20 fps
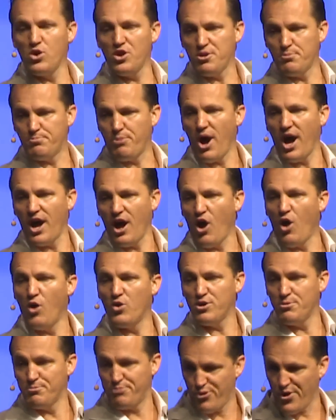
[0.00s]
the buy, hold,
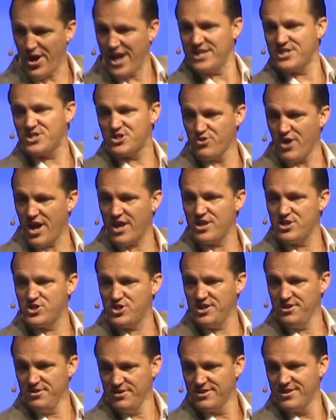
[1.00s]
and pray
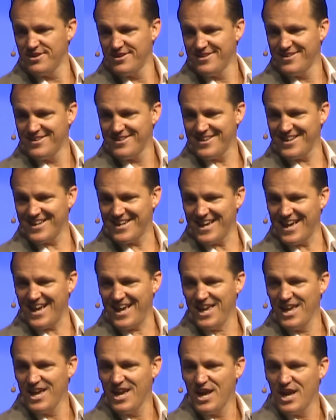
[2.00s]
strategy, okay?
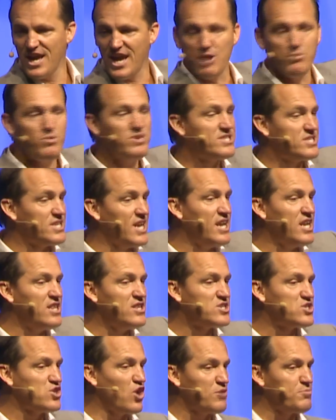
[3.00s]
And we've seen in the
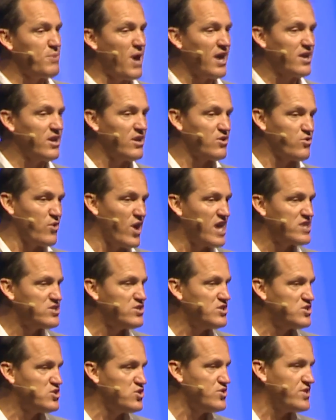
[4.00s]
stock market crash, the
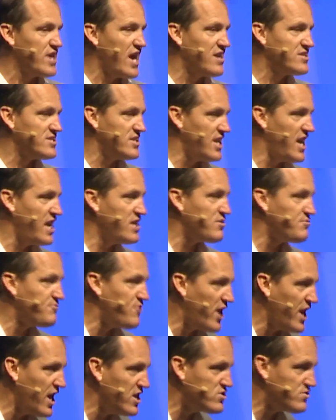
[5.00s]
2008,
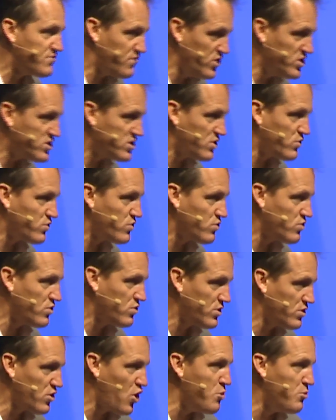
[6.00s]
the first
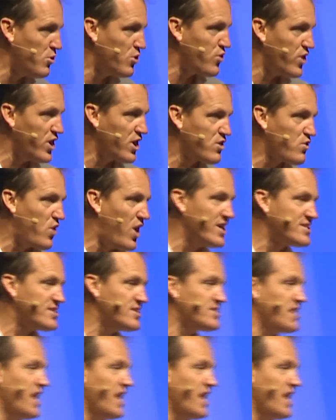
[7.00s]
global credit crisis,